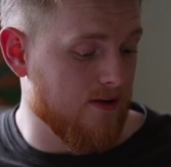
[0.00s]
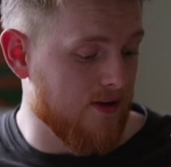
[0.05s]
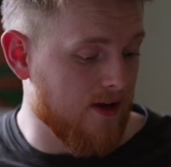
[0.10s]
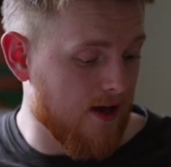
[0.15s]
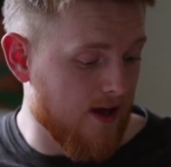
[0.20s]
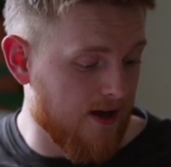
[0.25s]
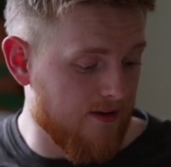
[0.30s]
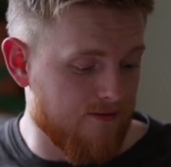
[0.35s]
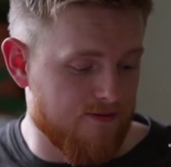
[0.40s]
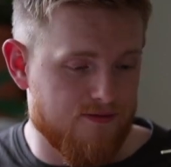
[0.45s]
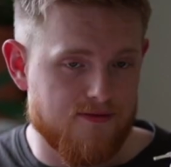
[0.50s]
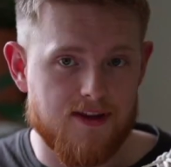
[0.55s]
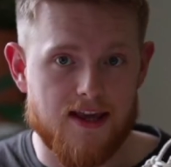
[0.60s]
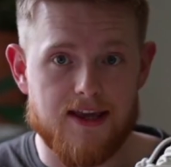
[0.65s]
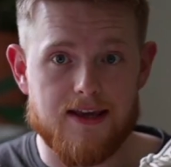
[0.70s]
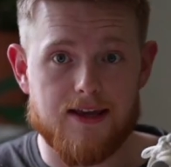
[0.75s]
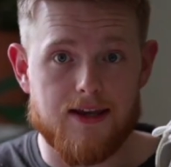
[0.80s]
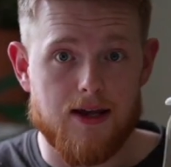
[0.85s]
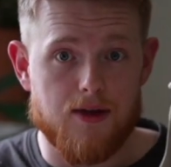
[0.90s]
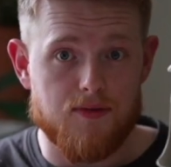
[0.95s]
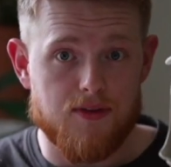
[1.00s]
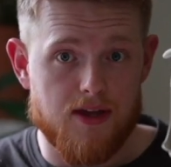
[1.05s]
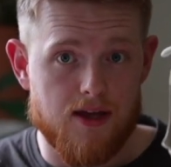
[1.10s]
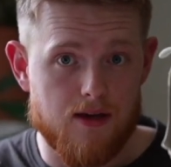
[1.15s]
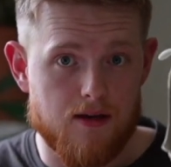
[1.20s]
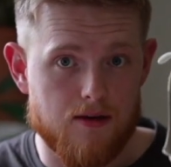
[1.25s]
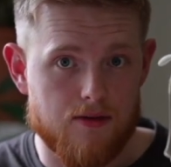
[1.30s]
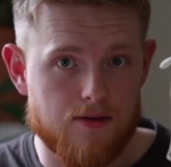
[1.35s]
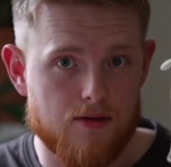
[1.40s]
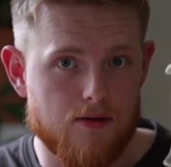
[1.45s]
that I've taken out the
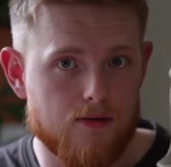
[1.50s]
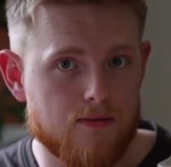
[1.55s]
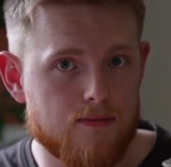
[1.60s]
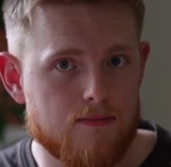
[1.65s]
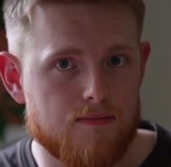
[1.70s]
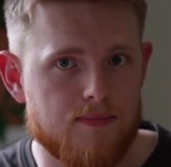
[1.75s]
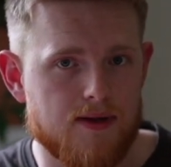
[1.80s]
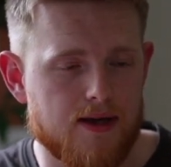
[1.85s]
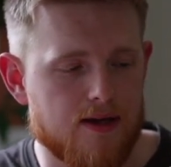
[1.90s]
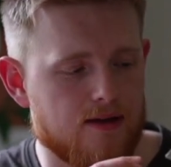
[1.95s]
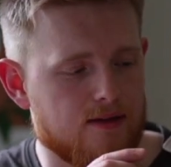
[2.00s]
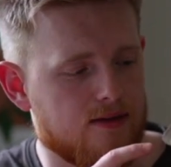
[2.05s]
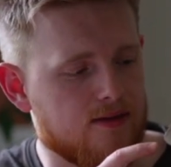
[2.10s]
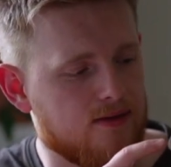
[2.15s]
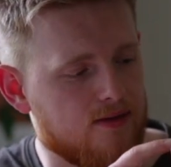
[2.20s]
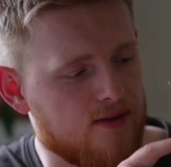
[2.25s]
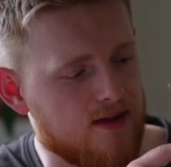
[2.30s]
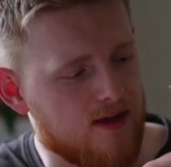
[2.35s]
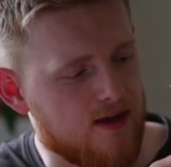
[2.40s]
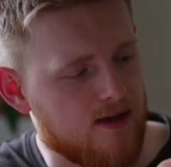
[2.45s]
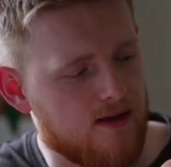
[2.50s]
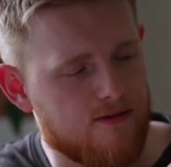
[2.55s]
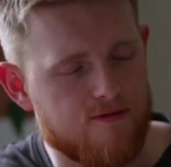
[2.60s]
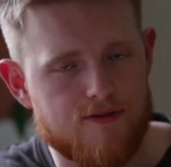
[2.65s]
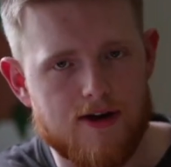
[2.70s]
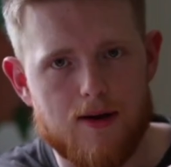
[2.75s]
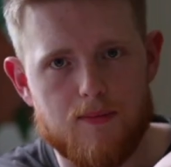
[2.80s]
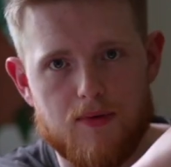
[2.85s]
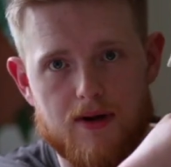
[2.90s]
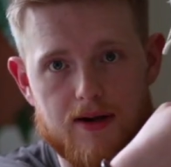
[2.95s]
inner sole, because the
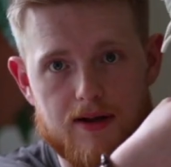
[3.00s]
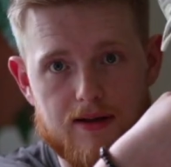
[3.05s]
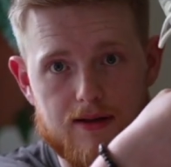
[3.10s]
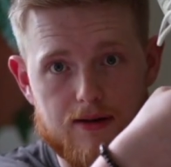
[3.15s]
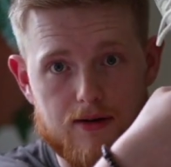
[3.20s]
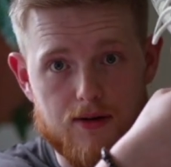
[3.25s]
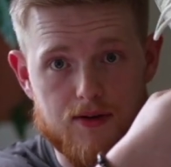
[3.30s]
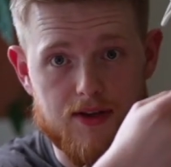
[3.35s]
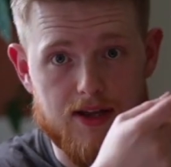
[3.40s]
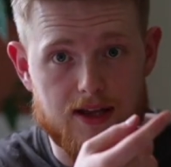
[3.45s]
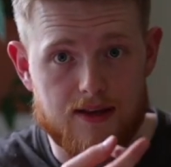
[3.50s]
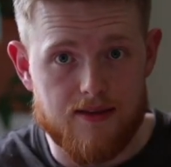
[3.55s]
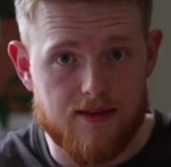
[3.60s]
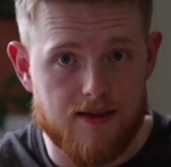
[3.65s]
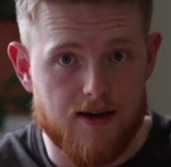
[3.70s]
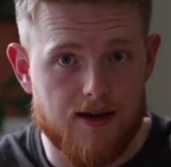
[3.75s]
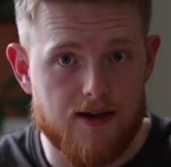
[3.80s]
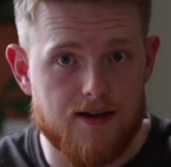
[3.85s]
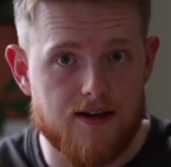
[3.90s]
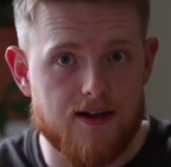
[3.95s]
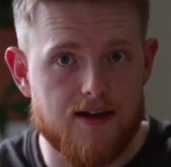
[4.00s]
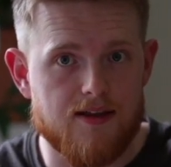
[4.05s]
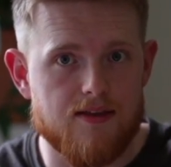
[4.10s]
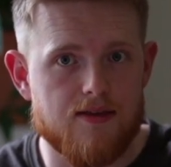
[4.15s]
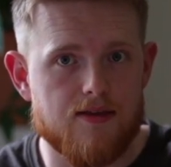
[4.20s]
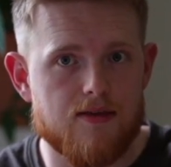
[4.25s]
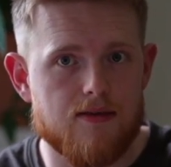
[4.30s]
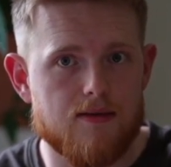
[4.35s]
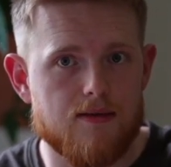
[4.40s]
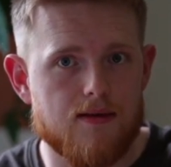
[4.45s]
fabric on the inside
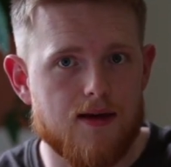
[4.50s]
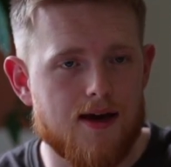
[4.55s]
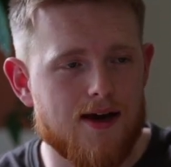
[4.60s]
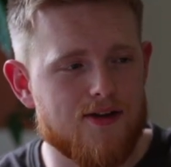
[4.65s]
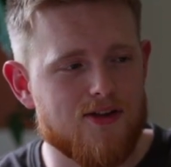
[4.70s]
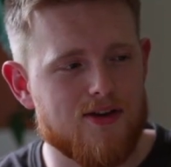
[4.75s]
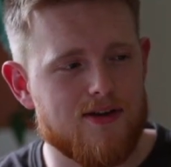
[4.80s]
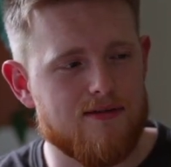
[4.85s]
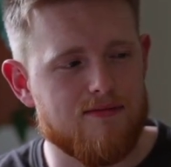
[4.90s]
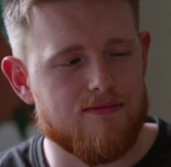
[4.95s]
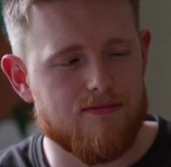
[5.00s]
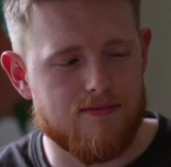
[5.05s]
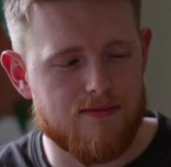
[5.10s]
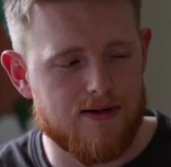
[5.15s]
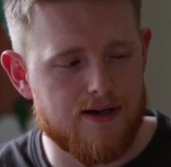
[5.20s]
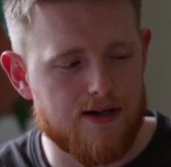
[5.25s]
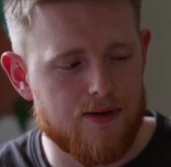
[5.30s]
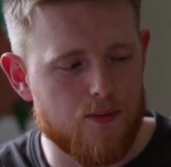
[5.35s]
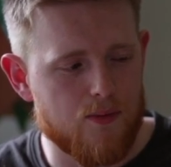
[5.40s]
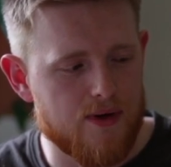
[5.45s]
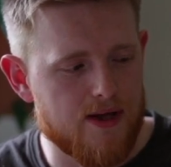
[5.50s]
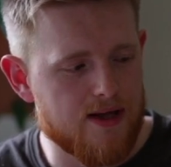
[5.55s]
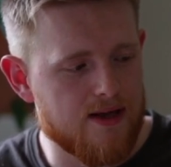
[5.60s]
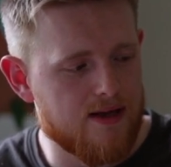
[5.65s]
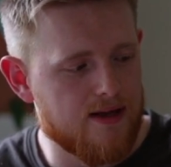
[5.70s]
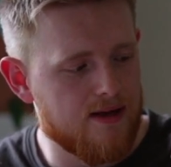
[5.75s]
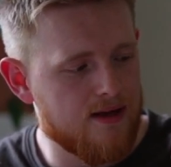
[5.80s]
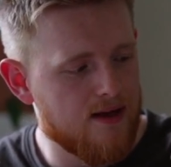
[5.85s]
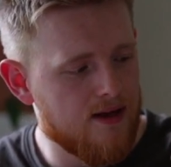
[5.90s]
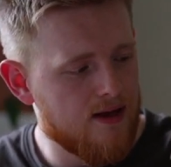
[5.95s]
is actually really
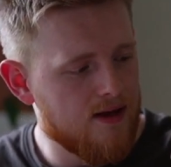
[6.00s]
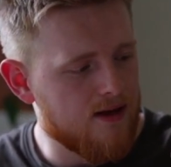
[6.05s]
weak,